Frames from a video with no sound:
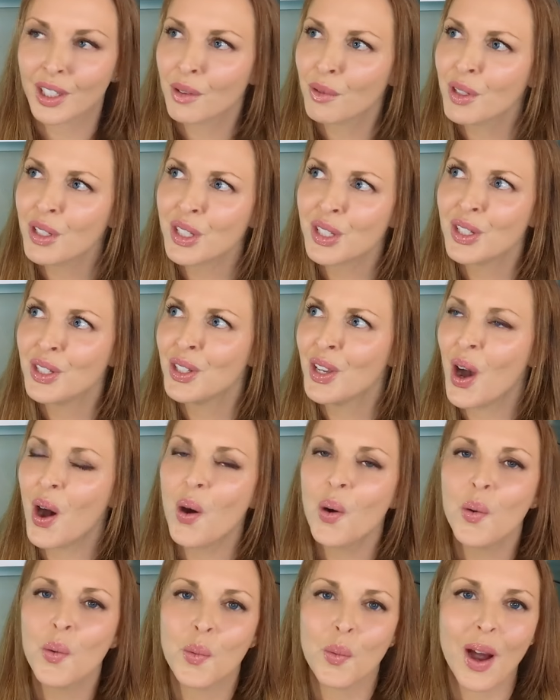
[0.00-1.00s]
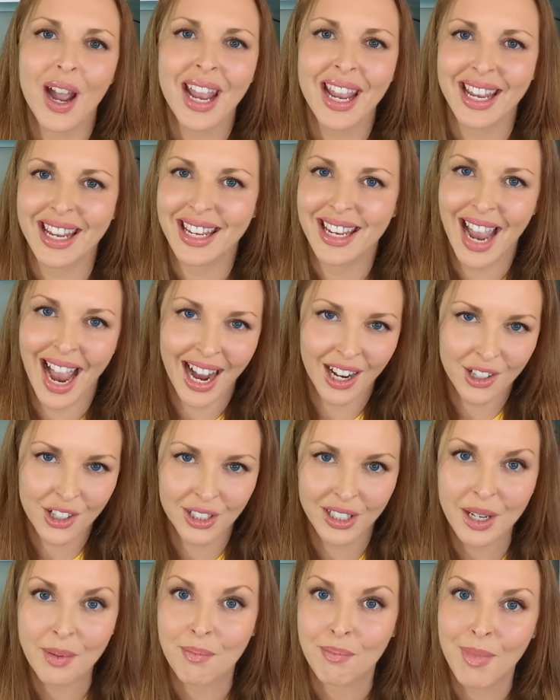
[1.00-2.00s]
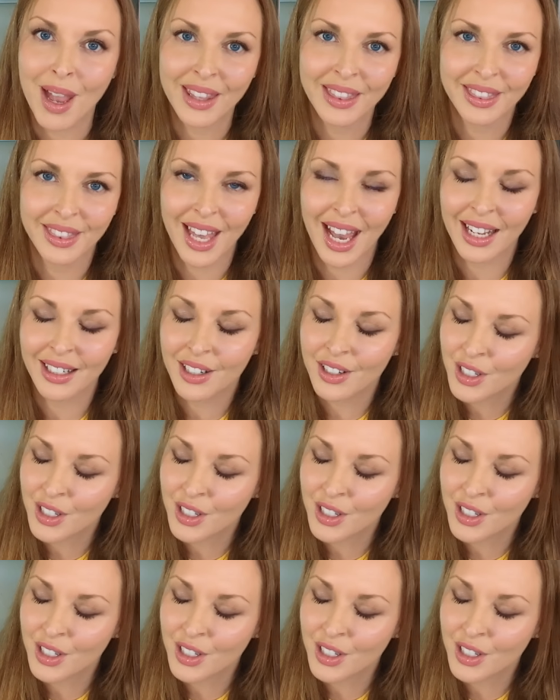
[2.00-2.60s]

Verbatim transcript: There was no way he actually meant that,